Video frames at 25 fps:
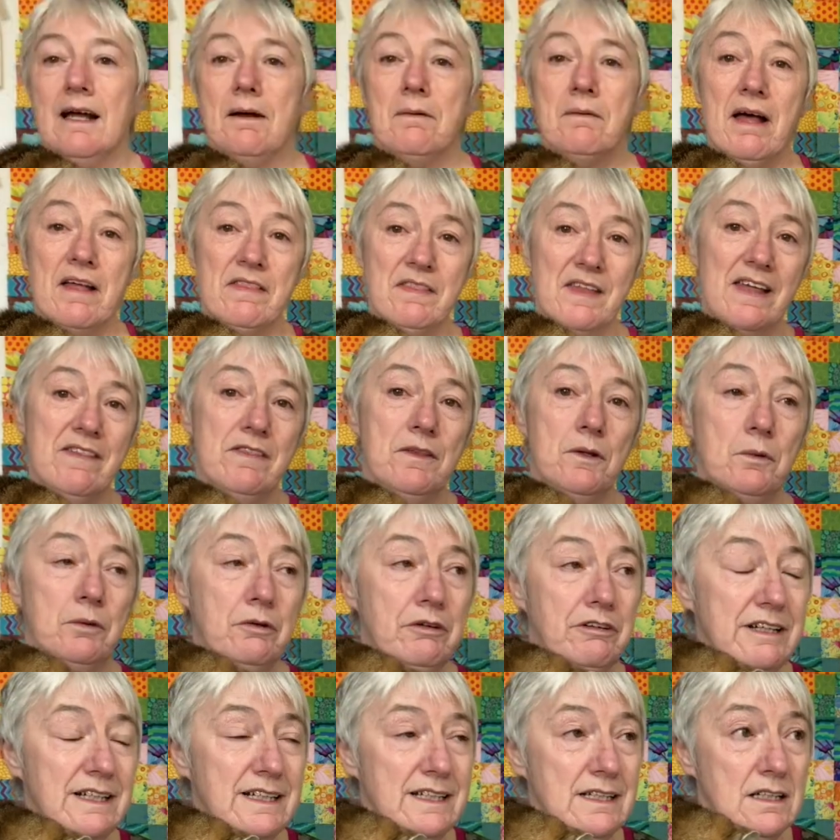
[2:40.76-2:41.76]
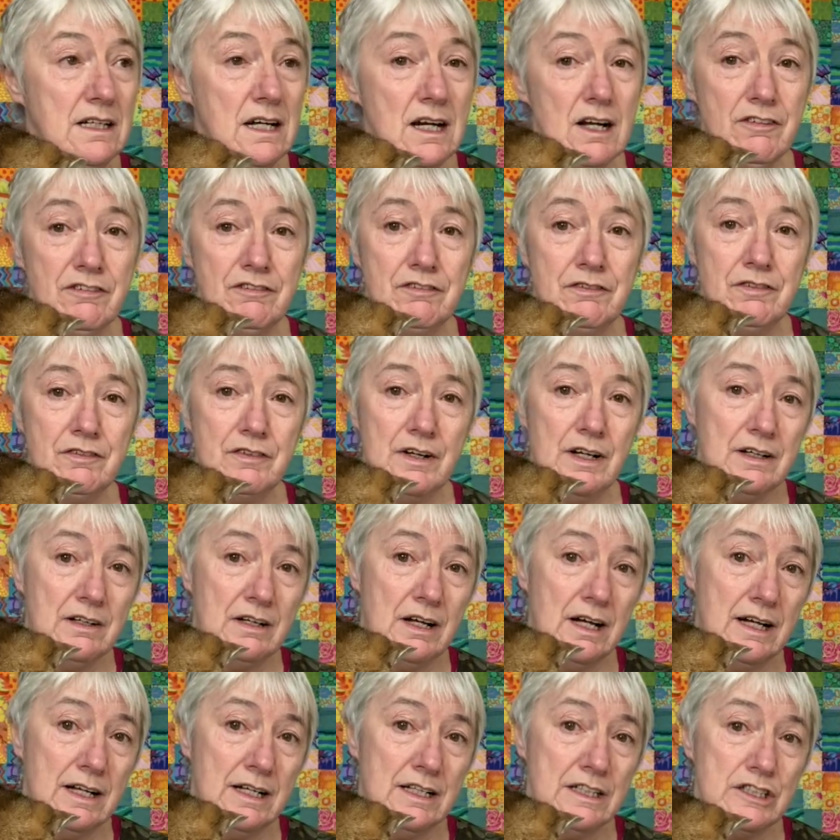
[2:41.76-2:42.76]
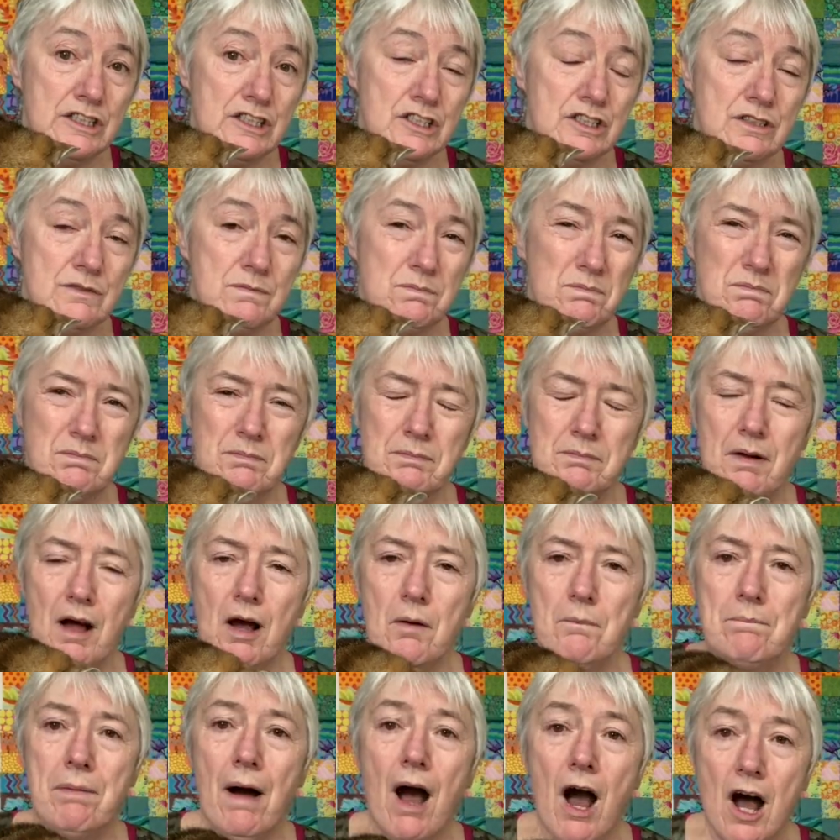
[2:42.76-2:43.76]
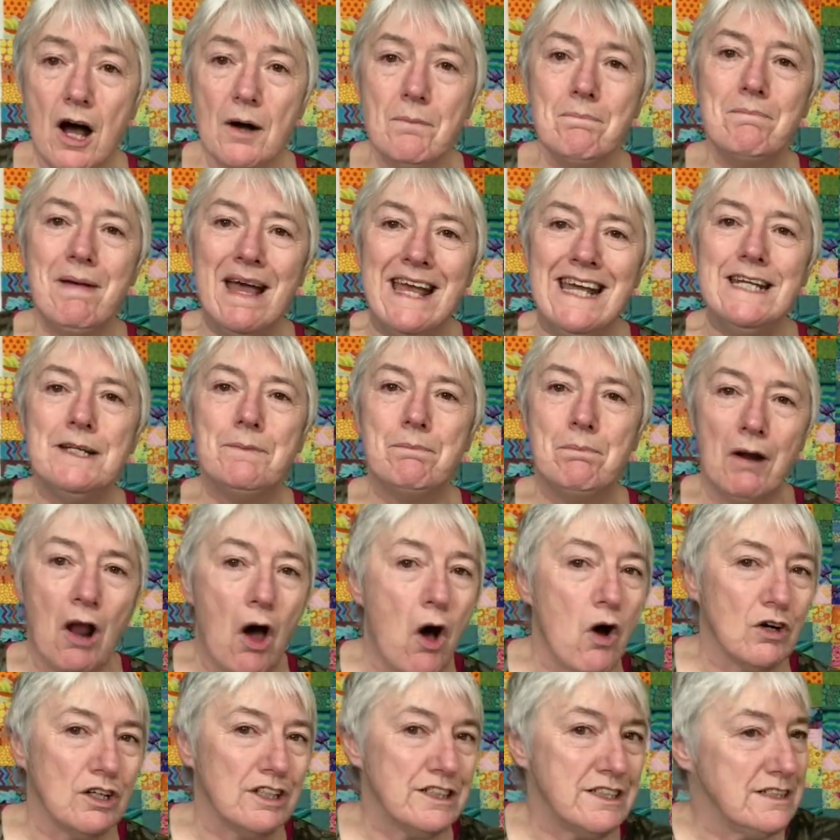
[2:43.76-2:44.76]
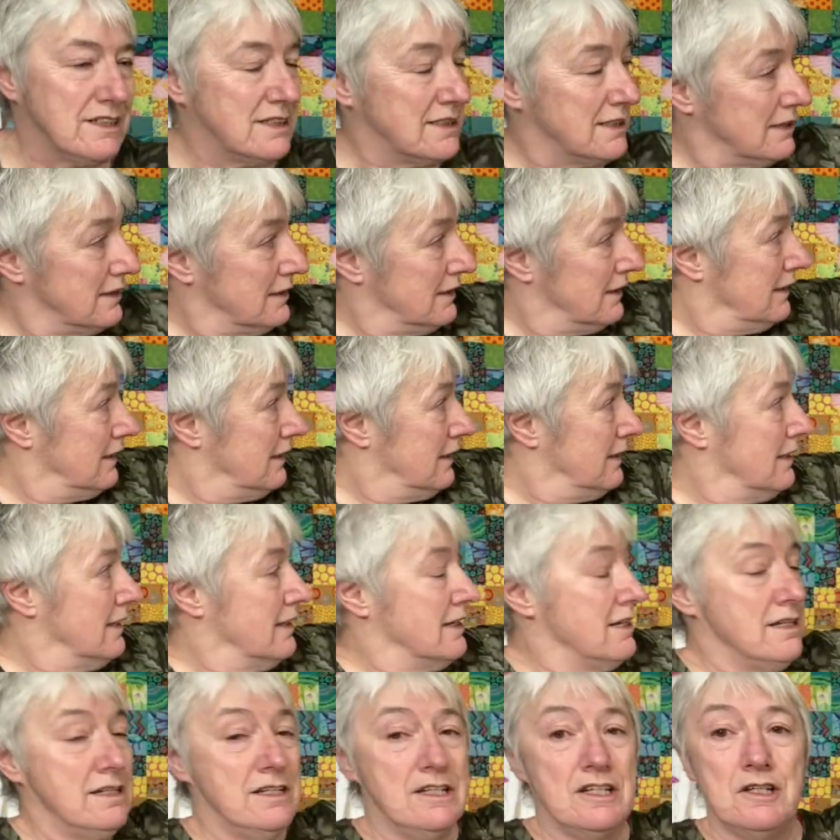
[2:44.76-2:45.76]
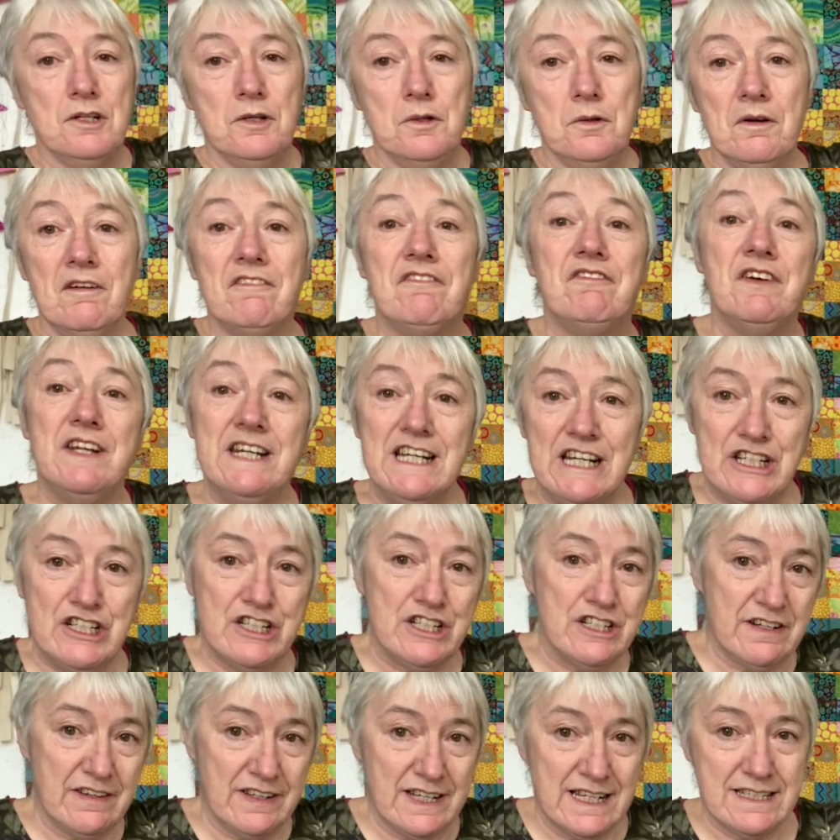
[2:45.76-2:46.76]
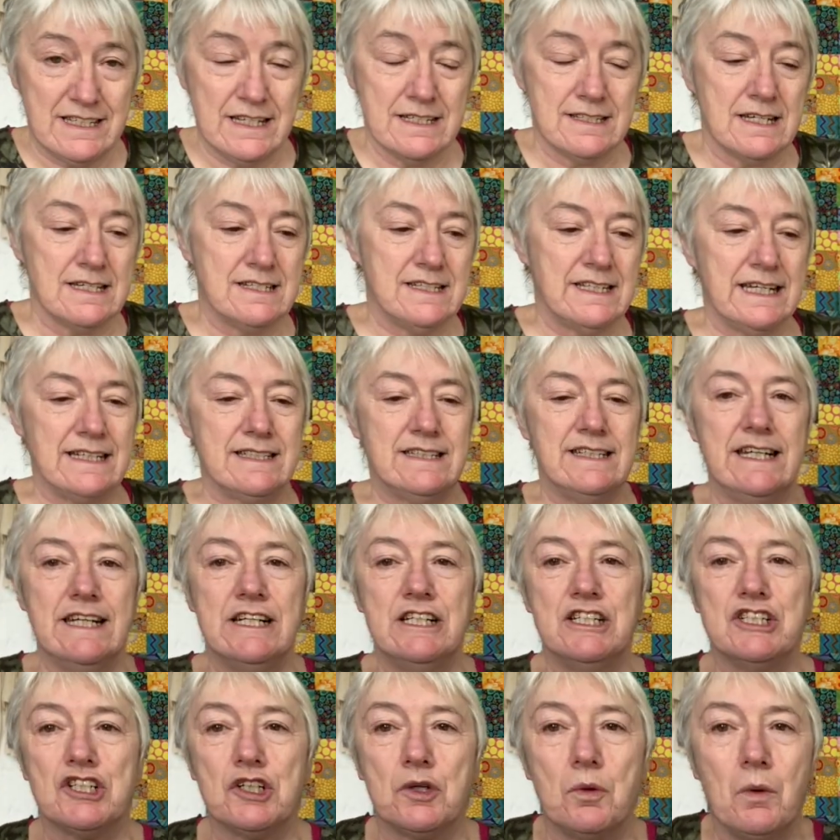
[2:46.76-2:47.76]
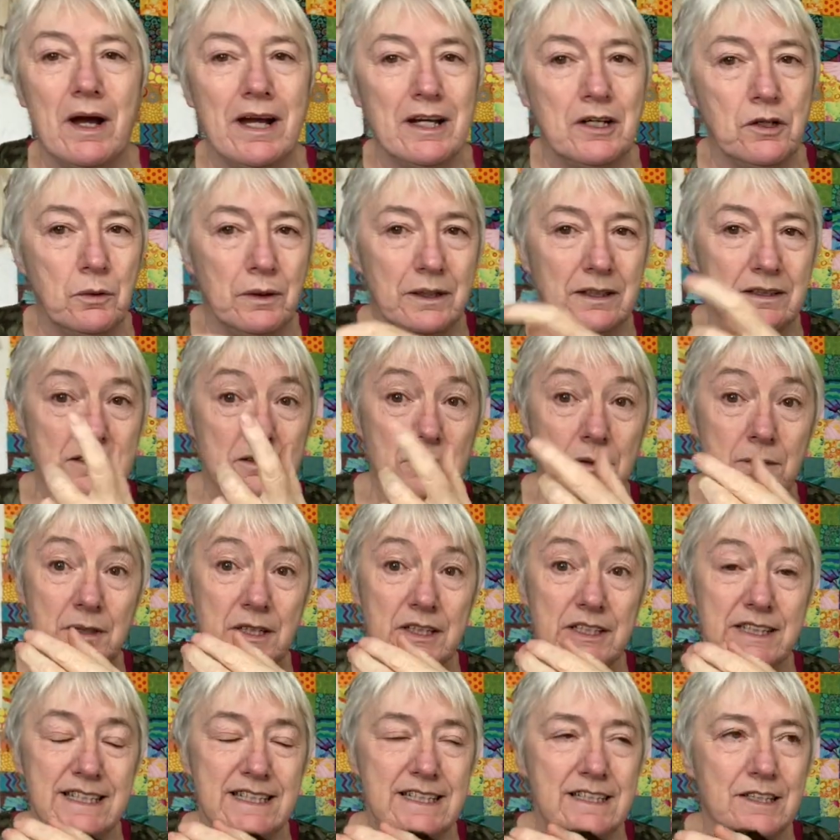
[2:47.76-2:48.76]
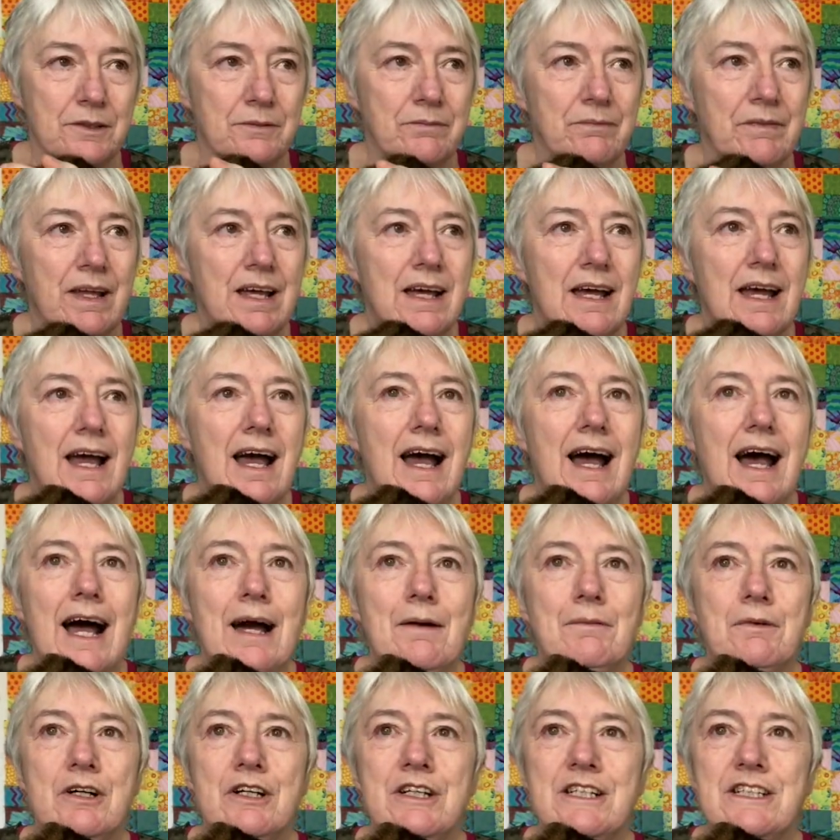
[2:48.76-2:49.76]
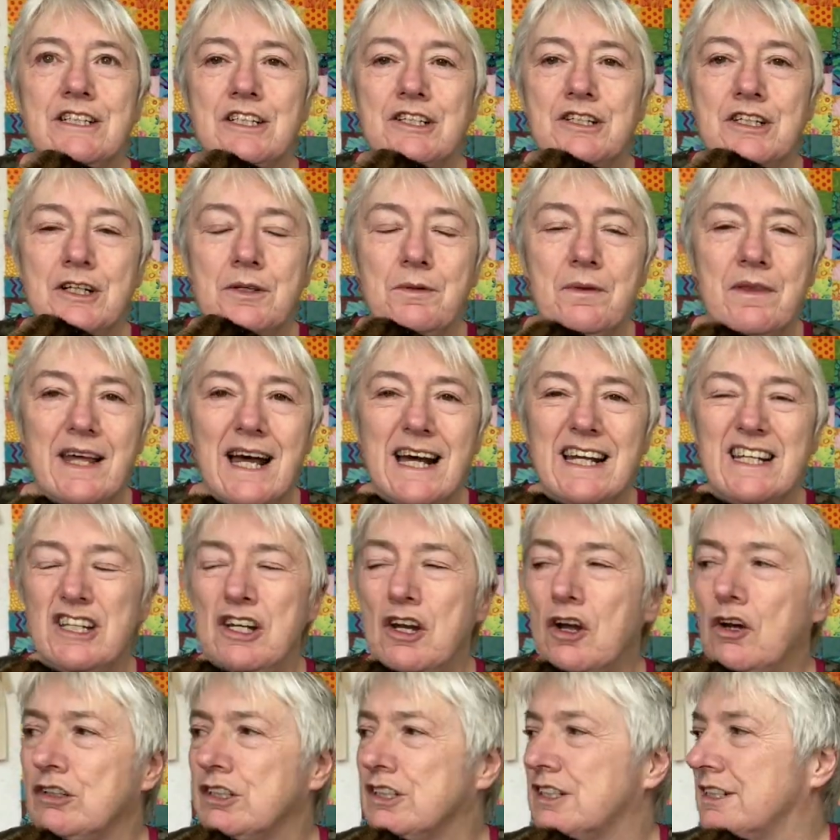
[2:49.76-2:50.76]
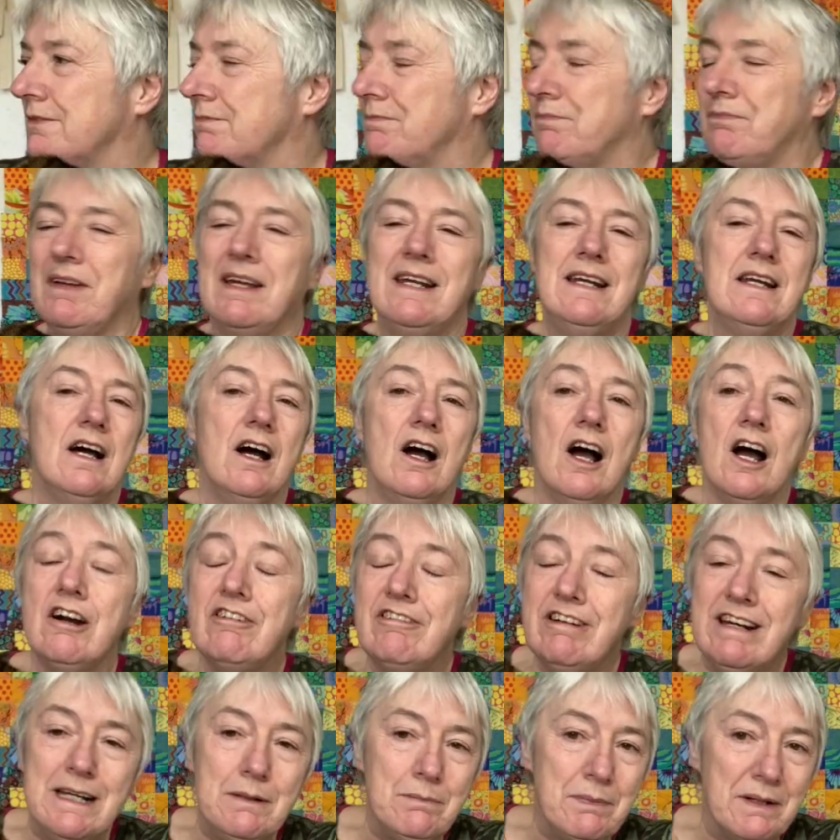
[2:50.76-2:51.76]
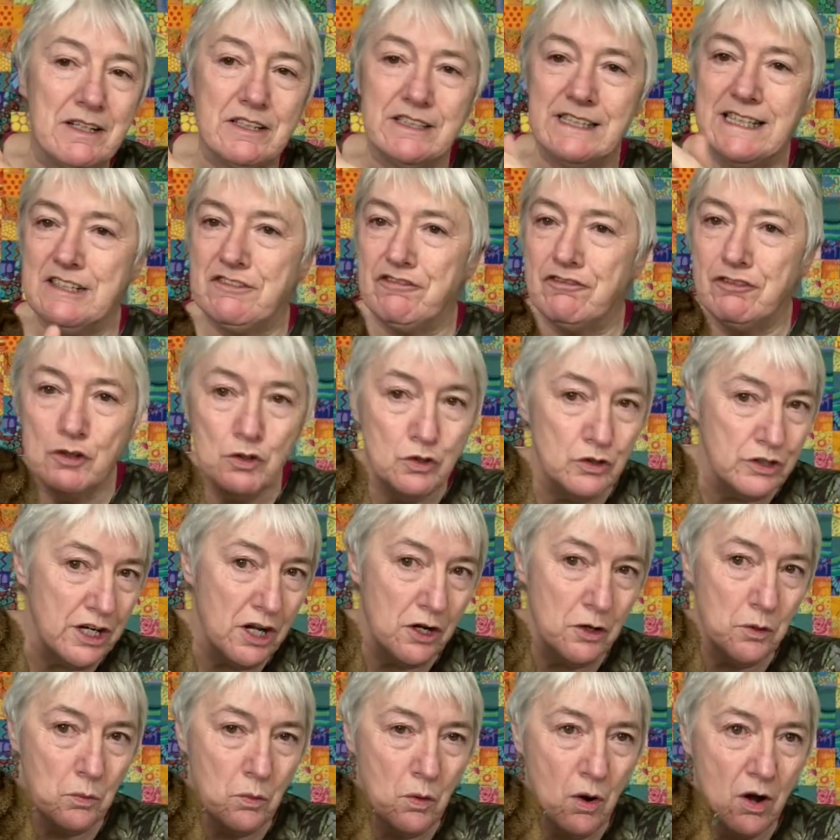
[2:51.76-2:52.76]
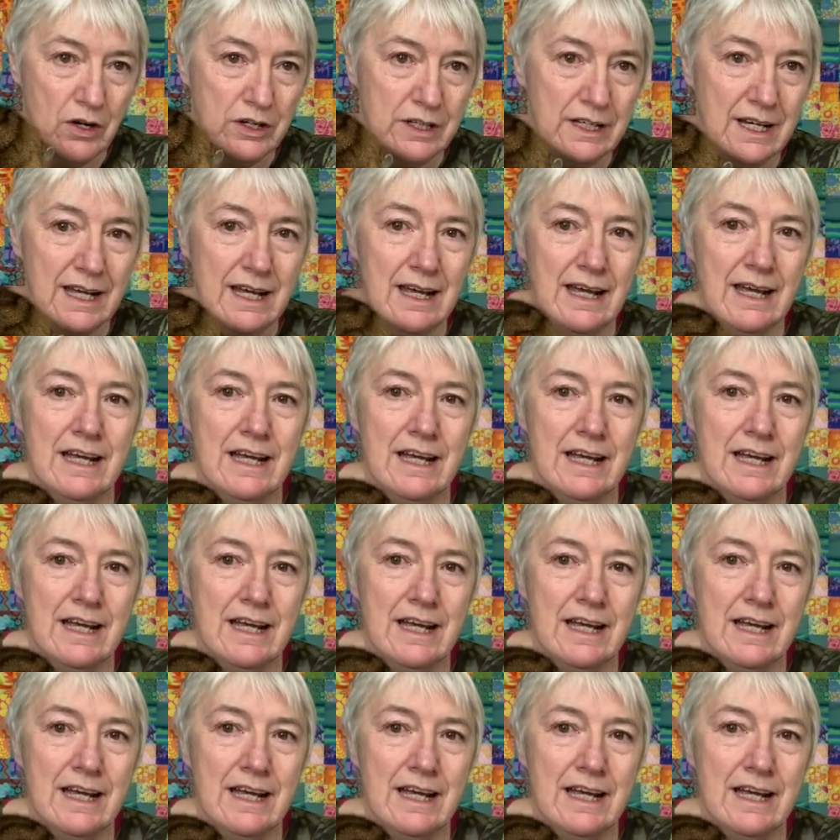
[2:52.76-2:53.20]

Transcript: And then there were enough part-made blocks to finish this as a 60-inch square quilt. So I'm going to do that, not in a hurry because it's for no one.